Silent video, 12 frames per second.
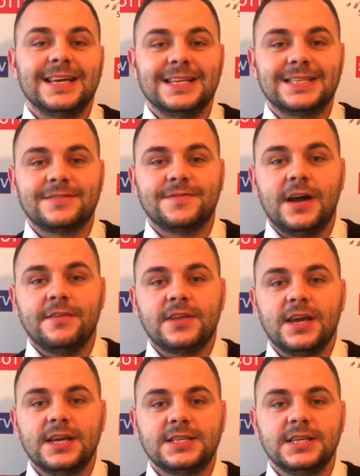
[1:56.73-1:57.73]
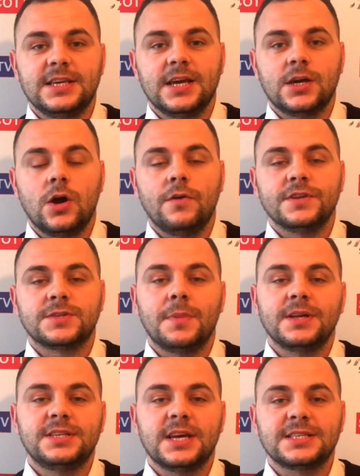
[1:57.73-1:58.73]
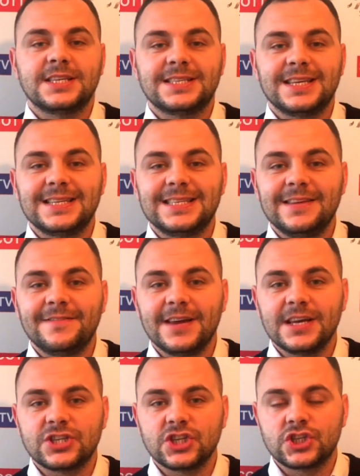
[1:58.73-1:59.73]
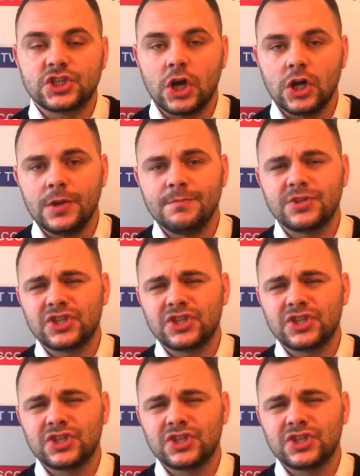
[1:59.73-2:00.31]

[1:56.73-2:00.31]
It's 5:30 kick-off. It's Manchester City versus Tottenham.